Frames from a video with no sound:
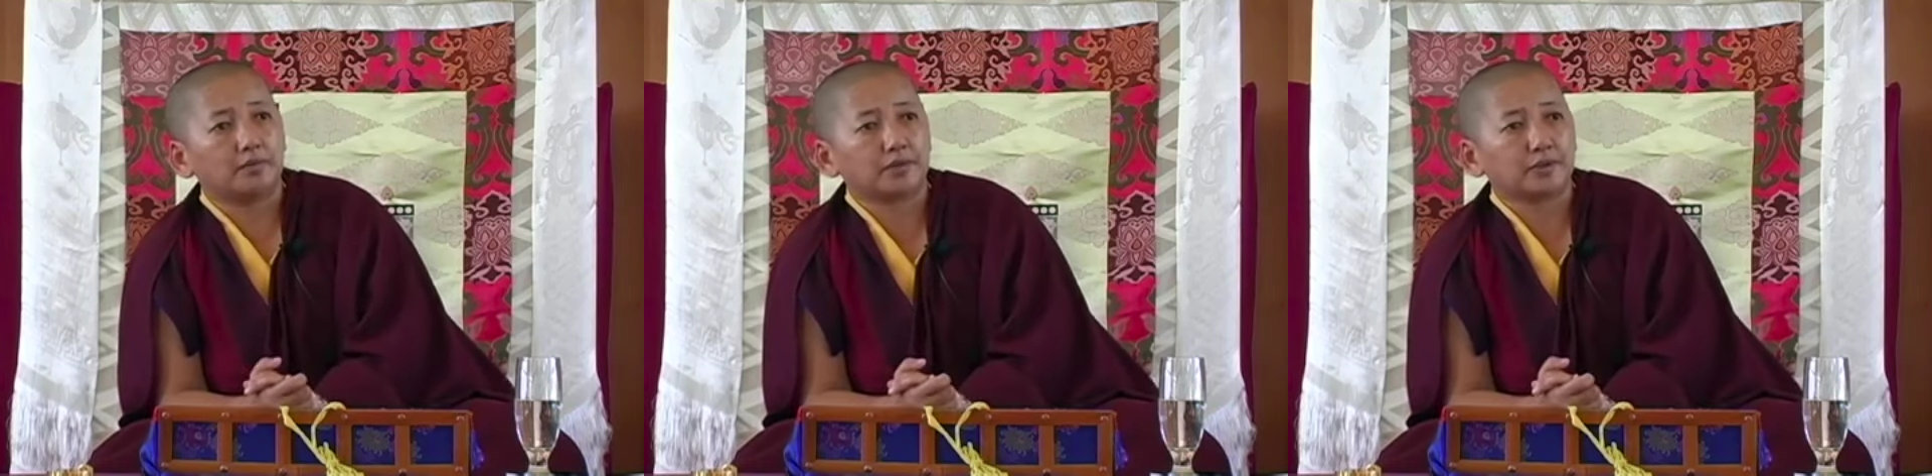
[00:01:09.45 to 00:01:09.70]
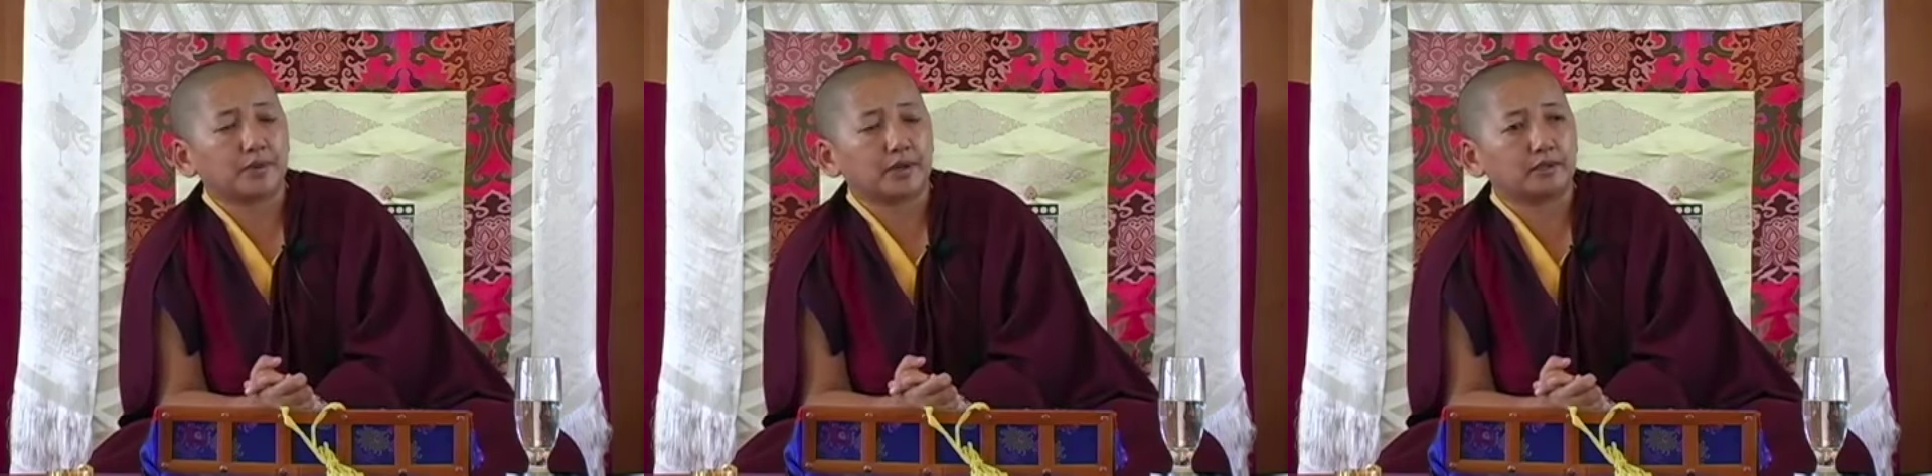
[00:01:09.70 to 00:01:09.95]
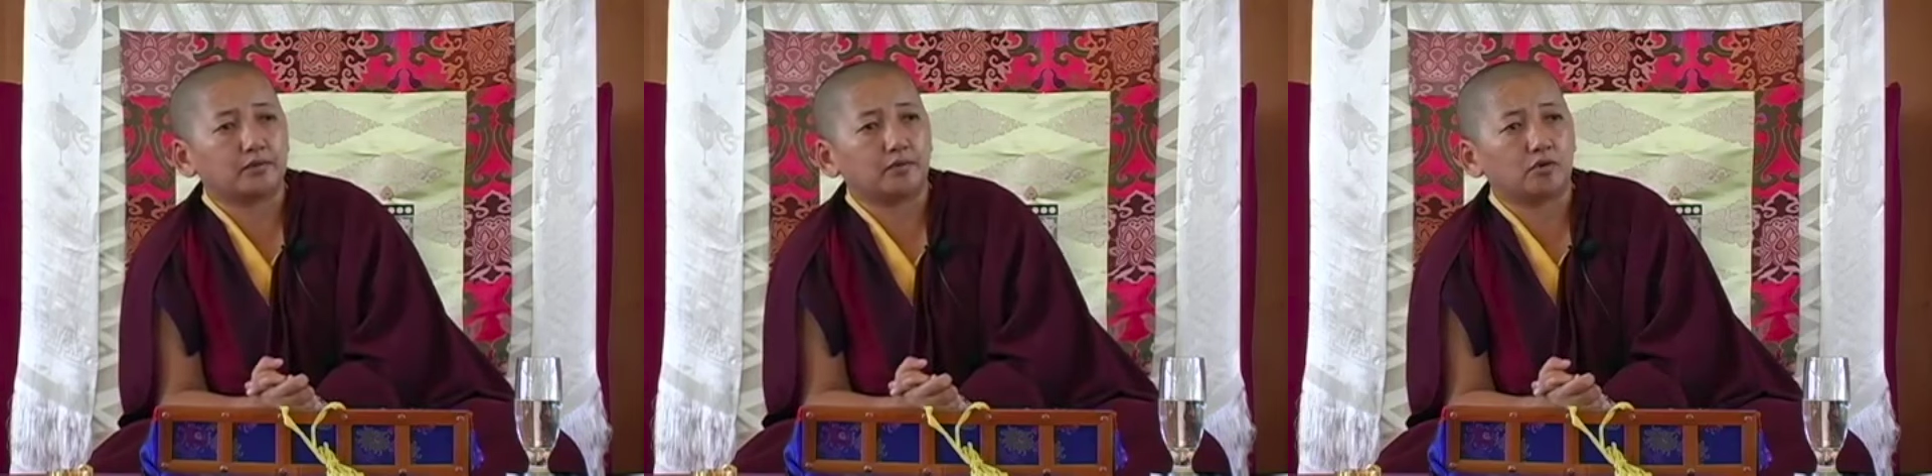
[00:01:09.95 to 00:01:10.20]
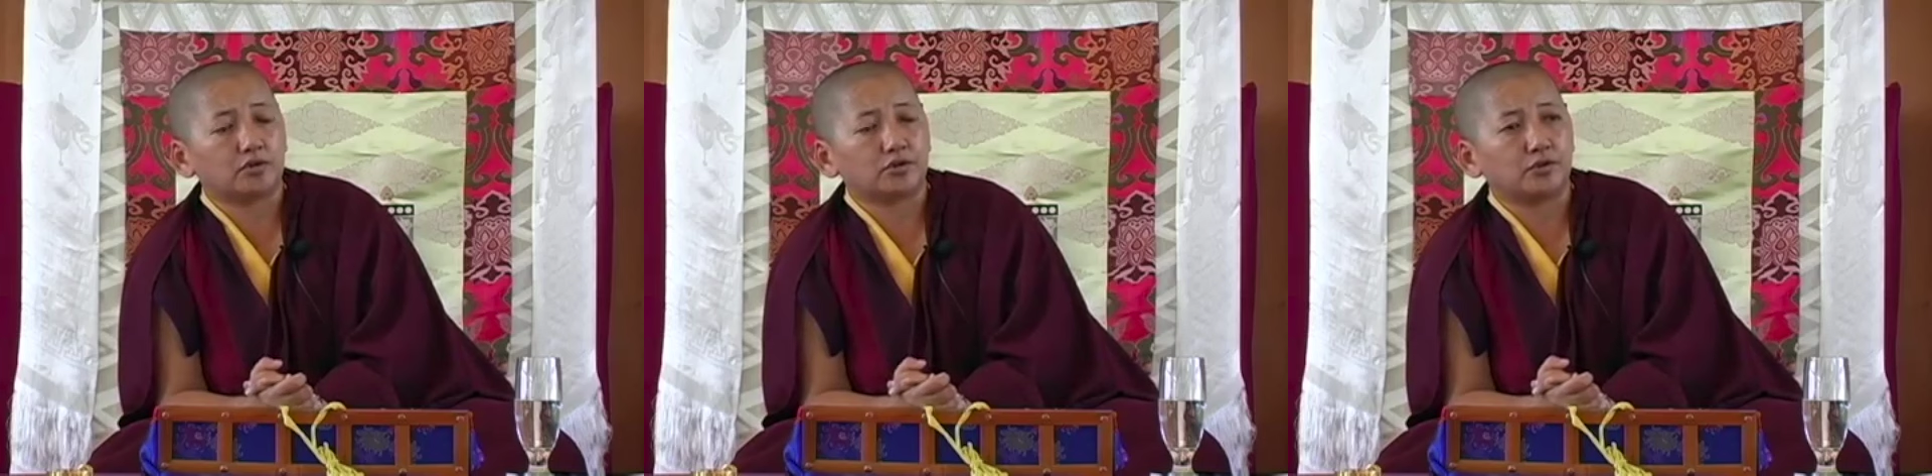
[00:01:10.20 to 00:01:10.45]
perspective
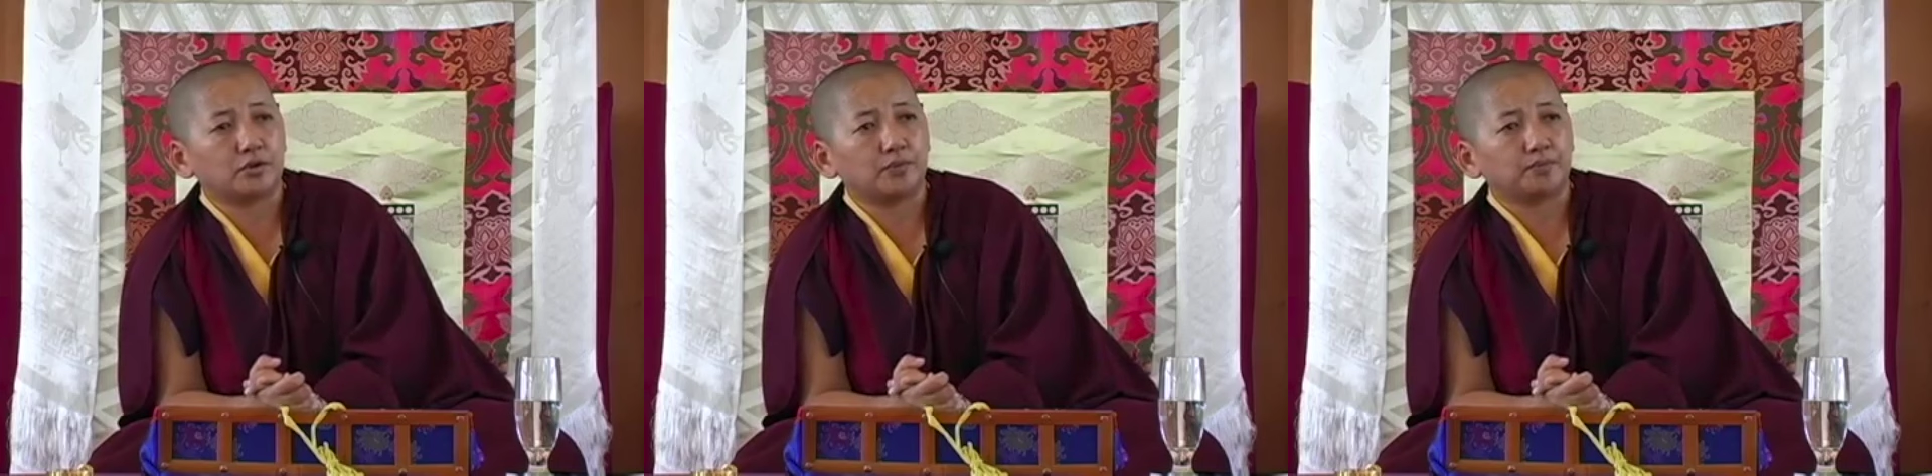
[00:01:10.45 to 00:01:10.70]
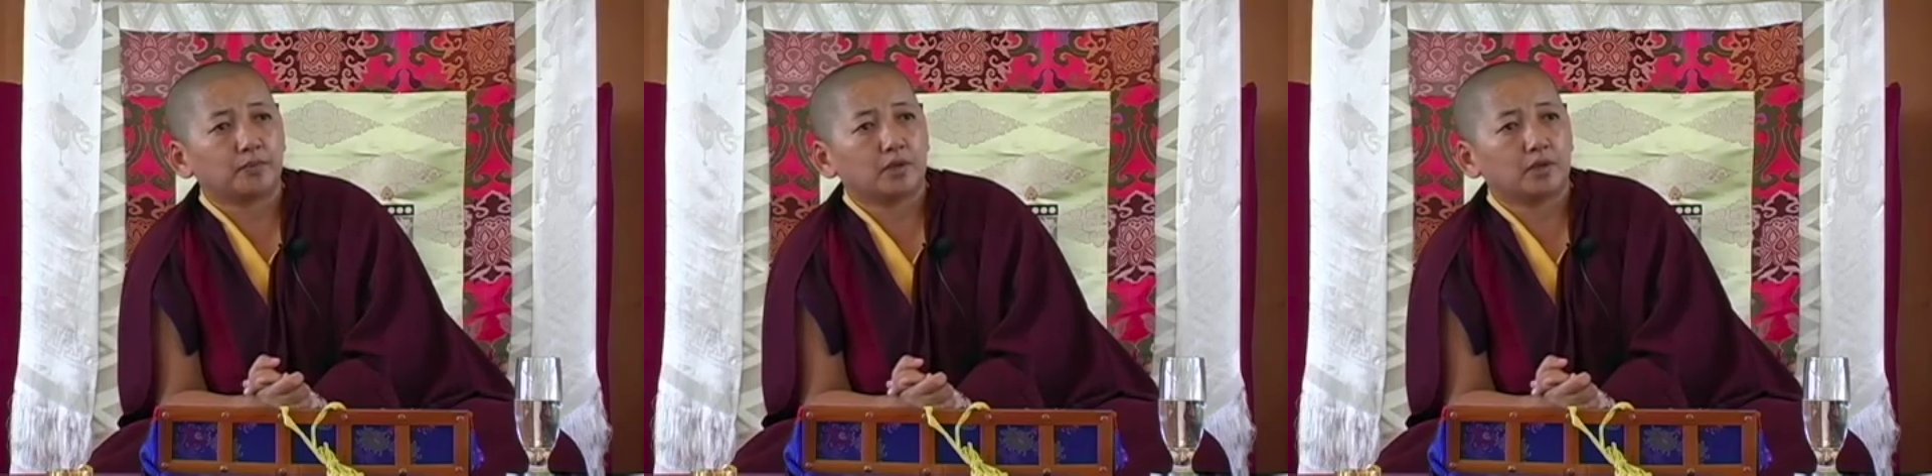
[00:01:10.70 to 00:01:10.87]
also.